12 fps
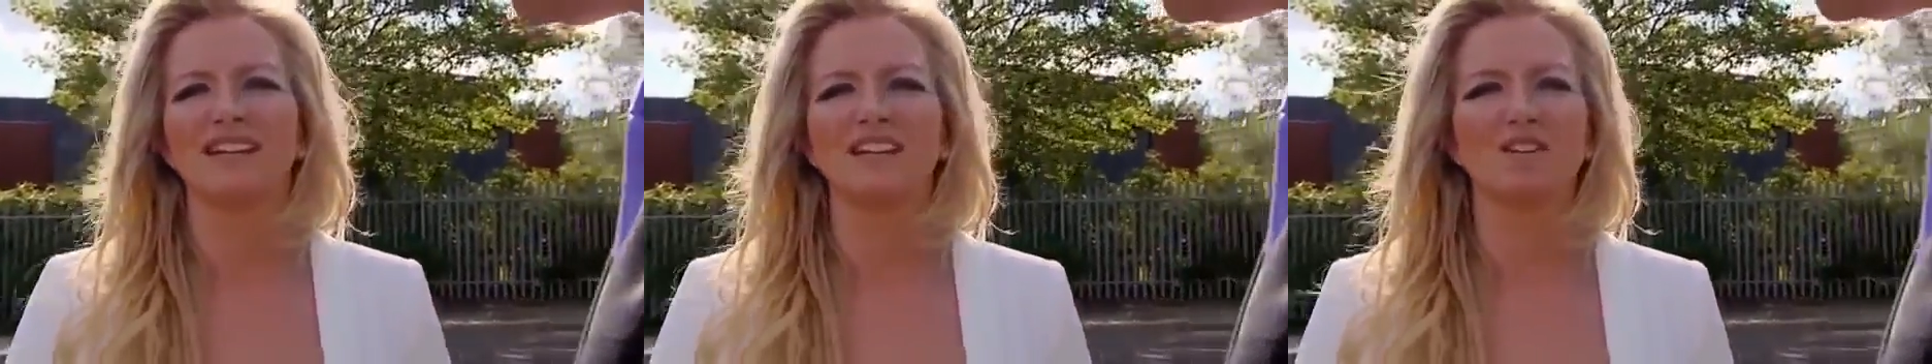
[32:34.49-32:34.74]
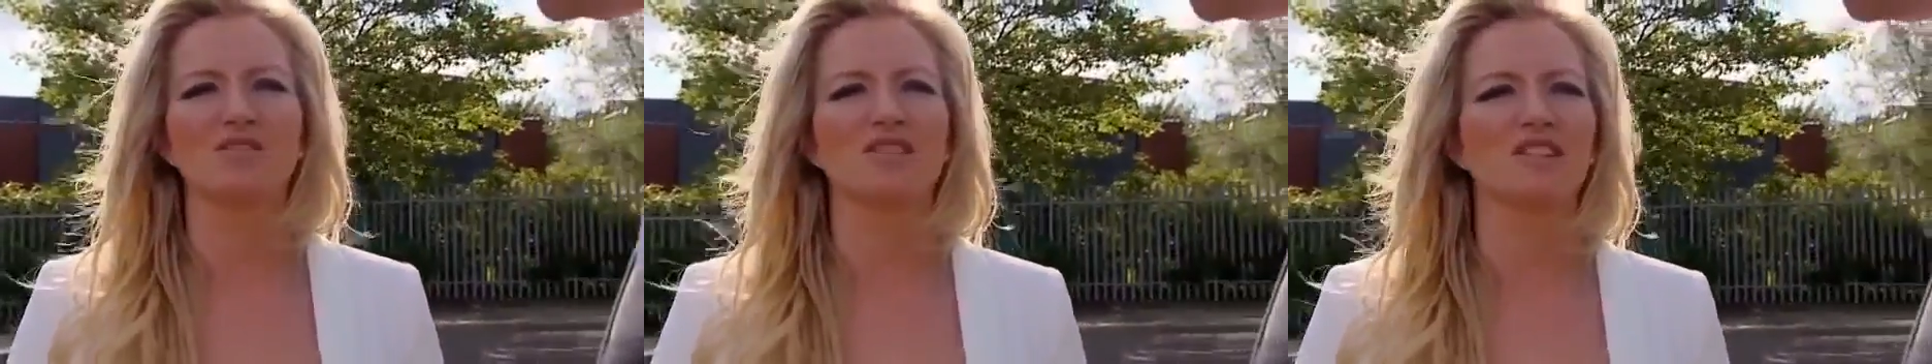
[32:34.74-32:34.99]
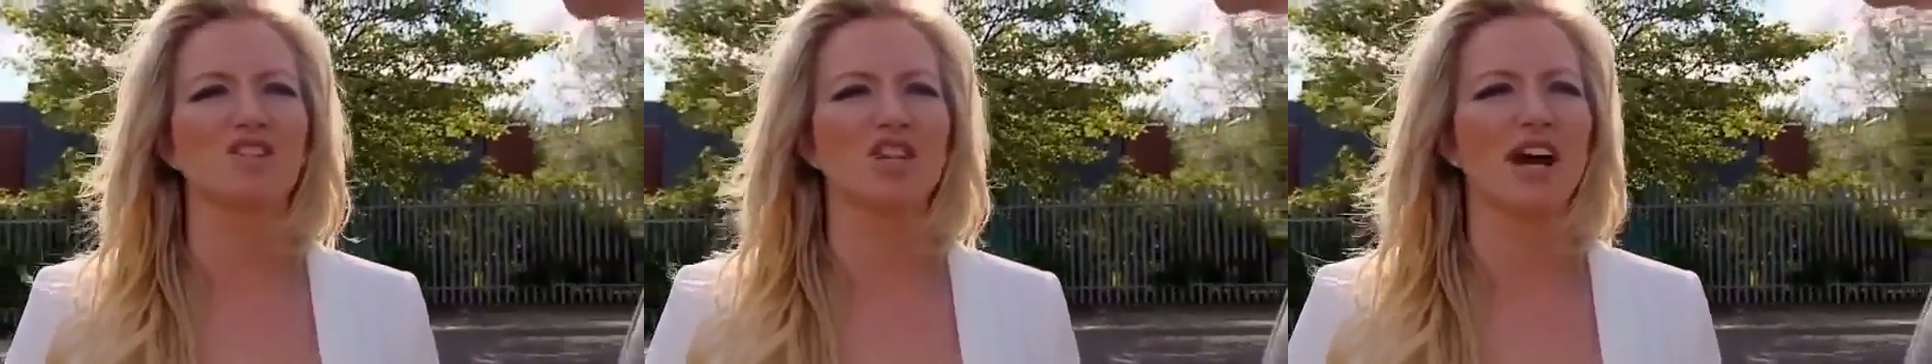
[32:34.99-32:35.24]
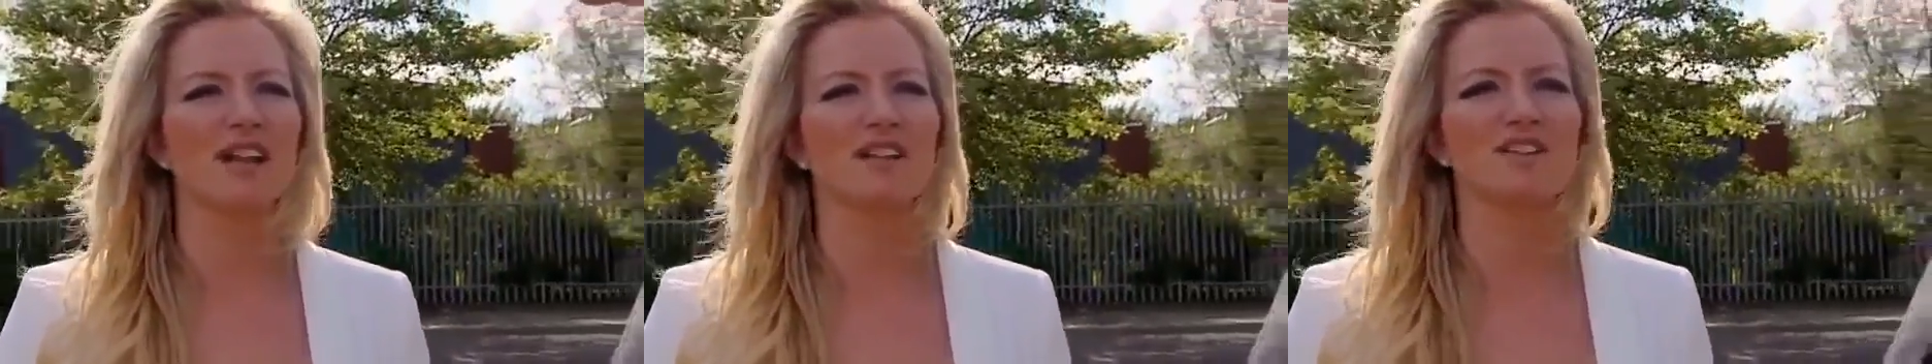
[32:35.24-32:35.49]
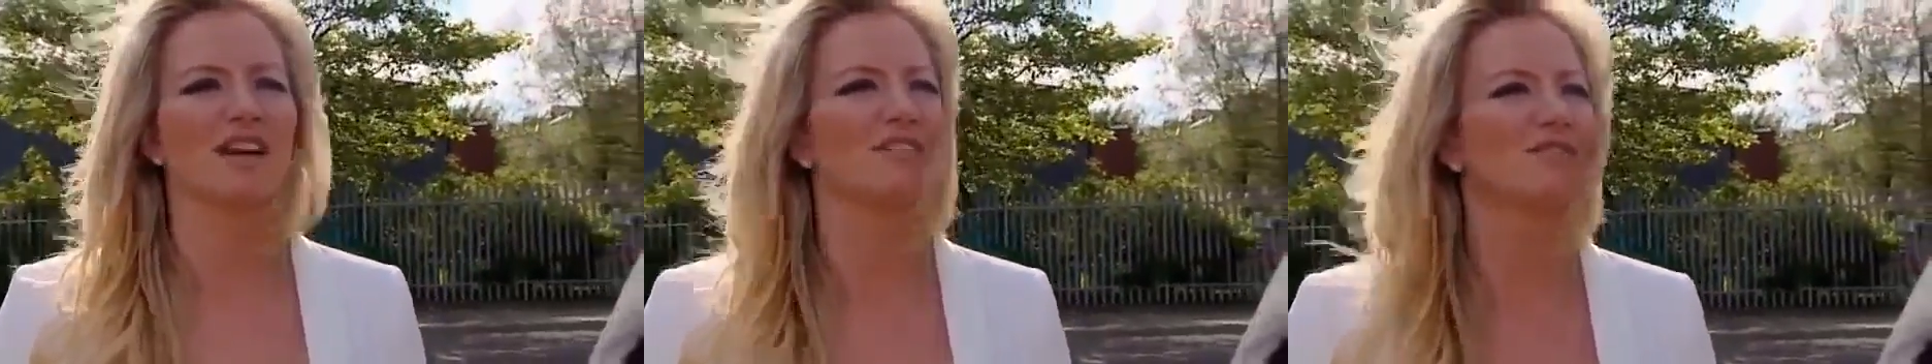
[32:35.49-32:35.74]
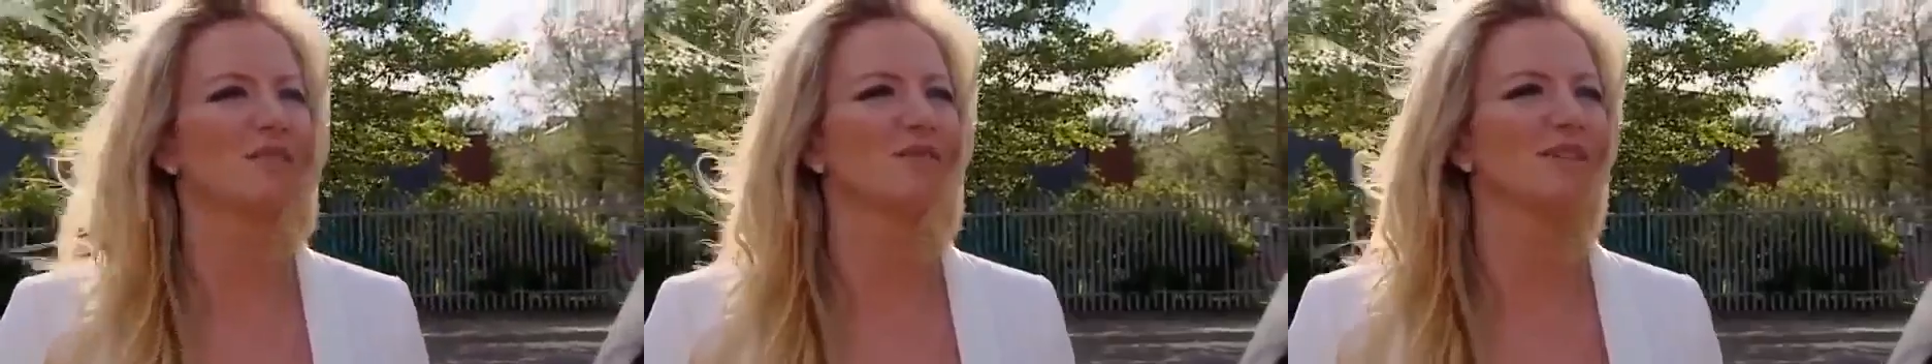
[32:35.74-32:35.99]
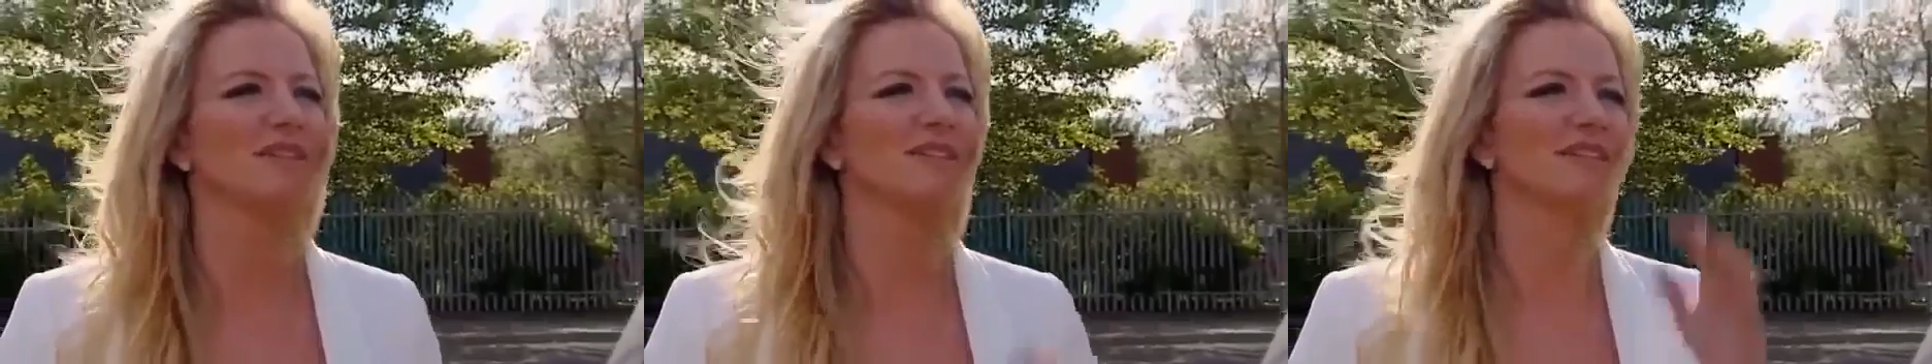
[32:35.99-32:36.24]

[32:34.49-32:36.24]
And I used to challenge everyone.